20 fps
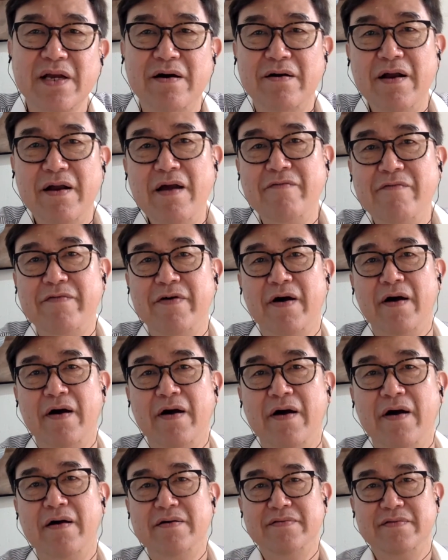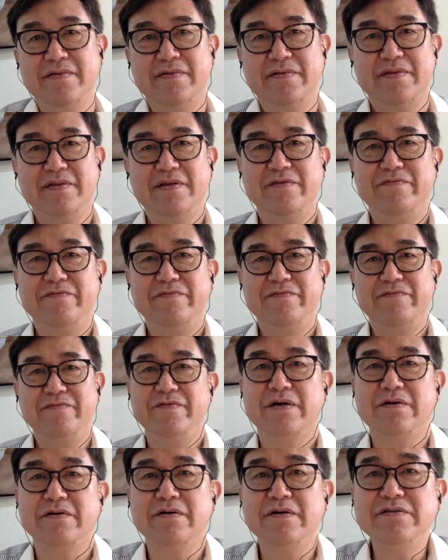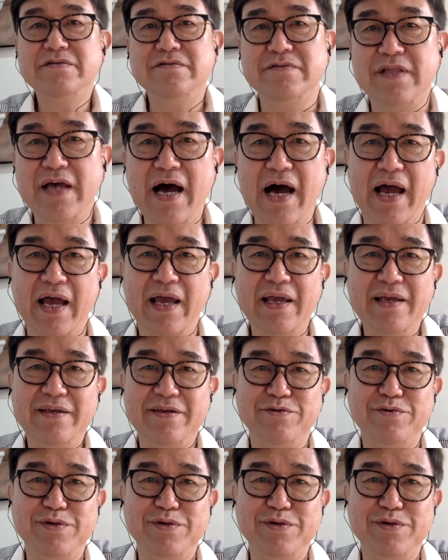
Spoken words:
However, if you are going to die,